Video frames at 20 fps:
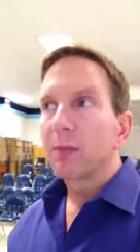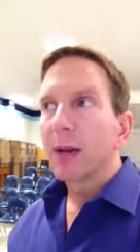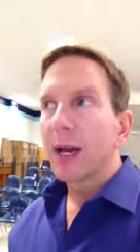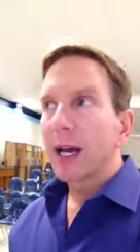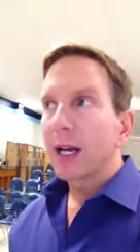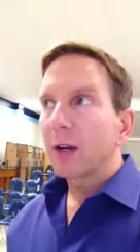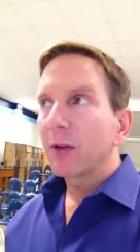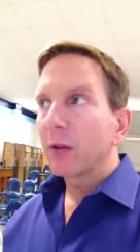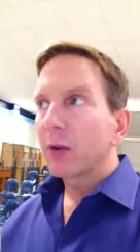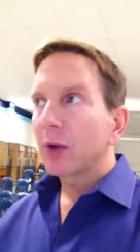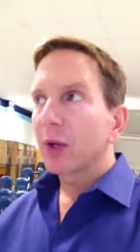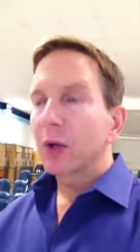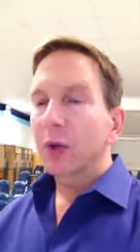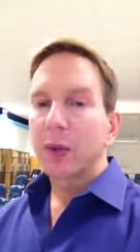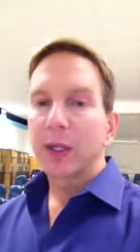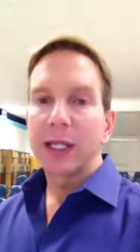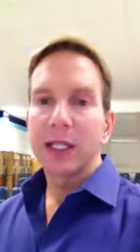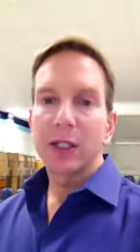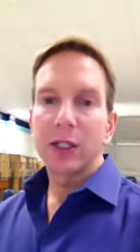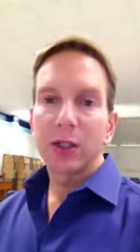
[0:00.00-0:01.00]
pattern they're
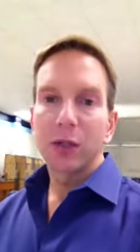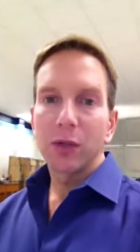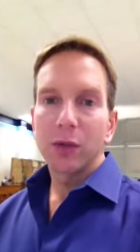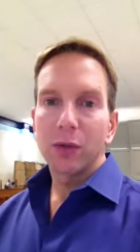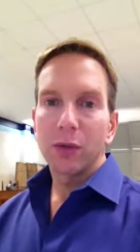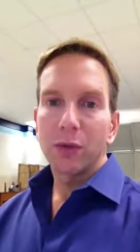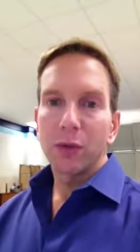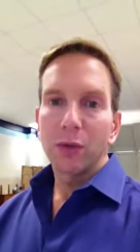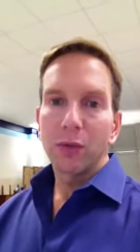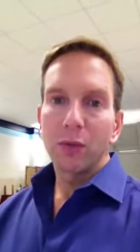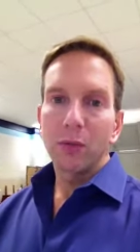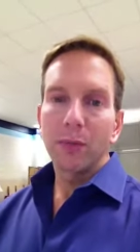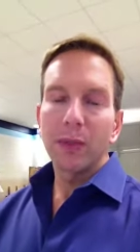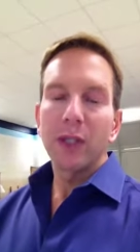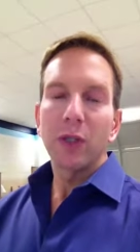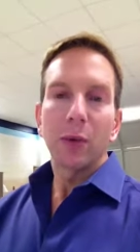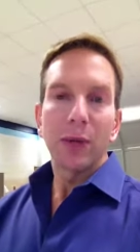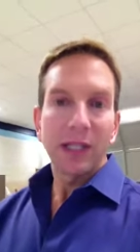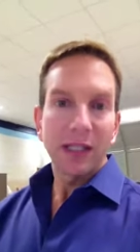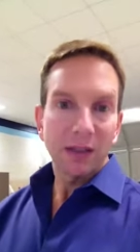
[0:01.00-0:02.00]
going to
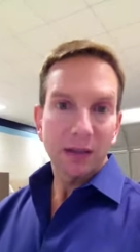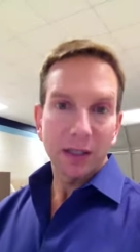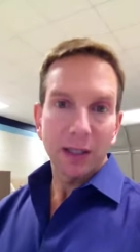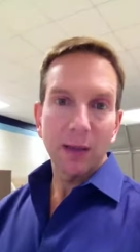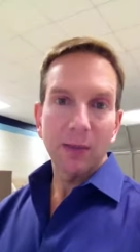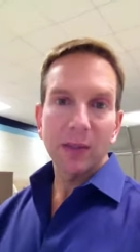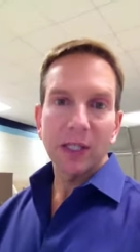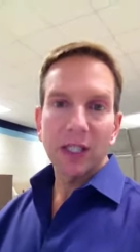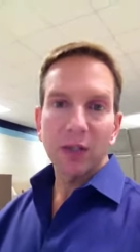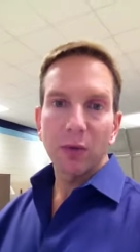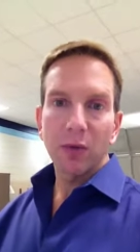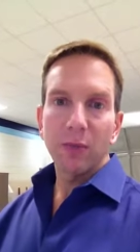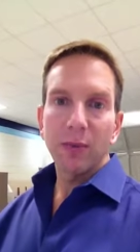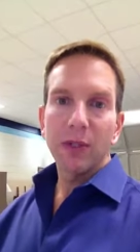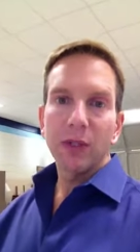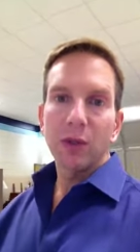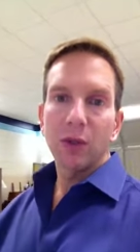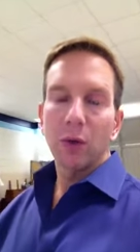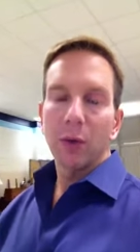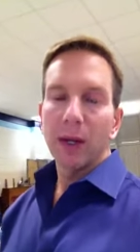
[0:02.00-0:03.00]
be doing skips as we've
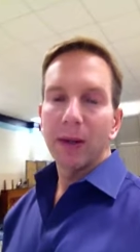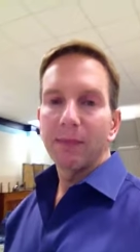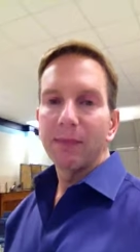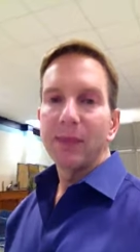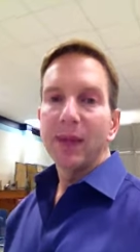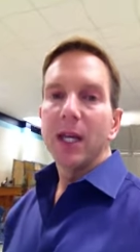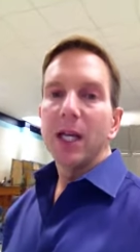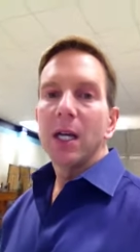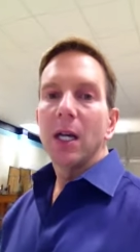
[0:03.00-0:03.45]
been doing.